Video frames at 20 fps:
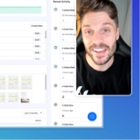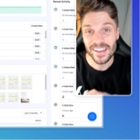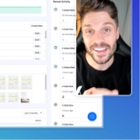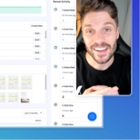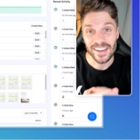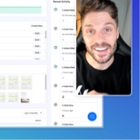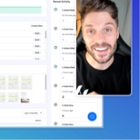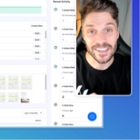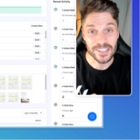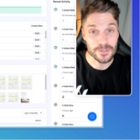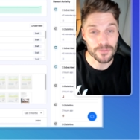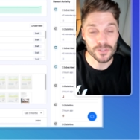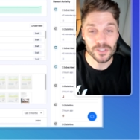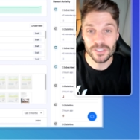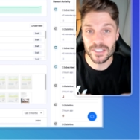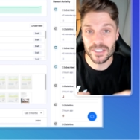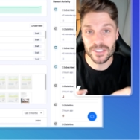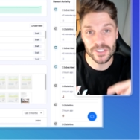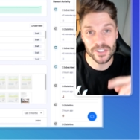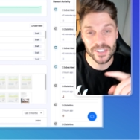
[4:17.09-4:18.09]
uh, you've
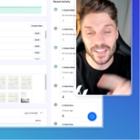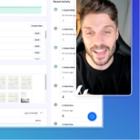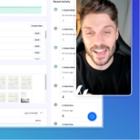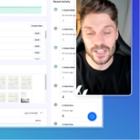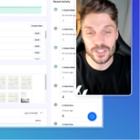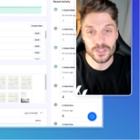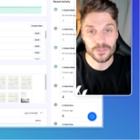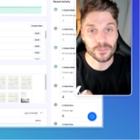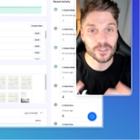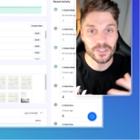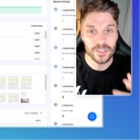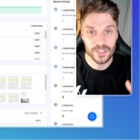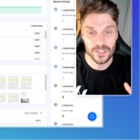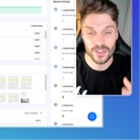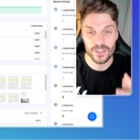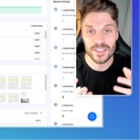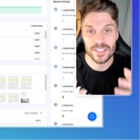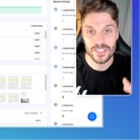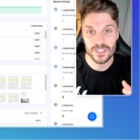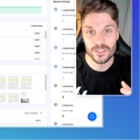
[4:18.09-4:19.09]
cleared your cache, you've cleared your
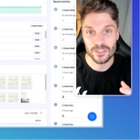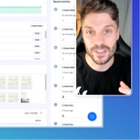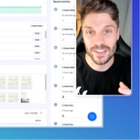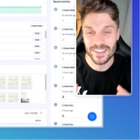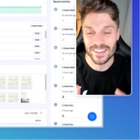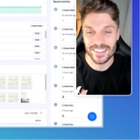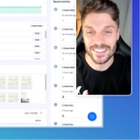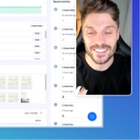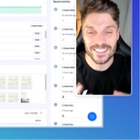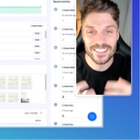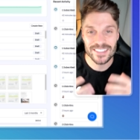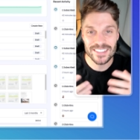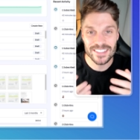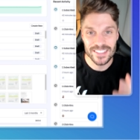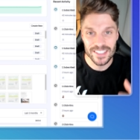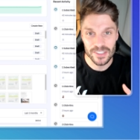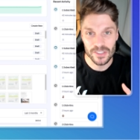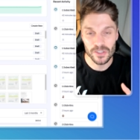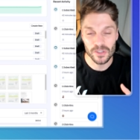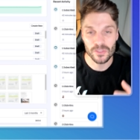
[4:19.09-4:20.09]
history, and it's
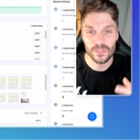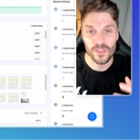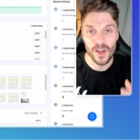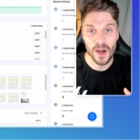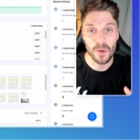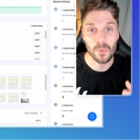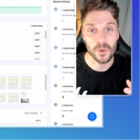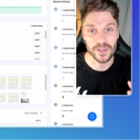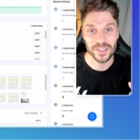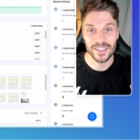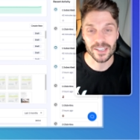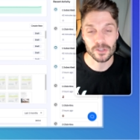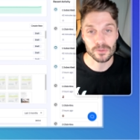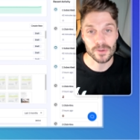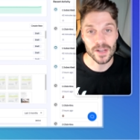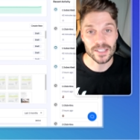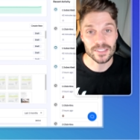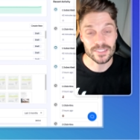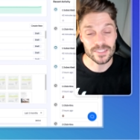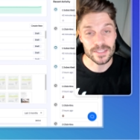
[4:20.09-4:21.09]
still not working
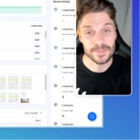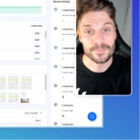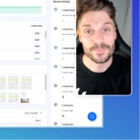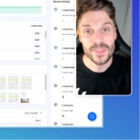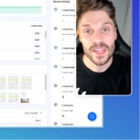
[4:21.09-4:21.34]
correctly,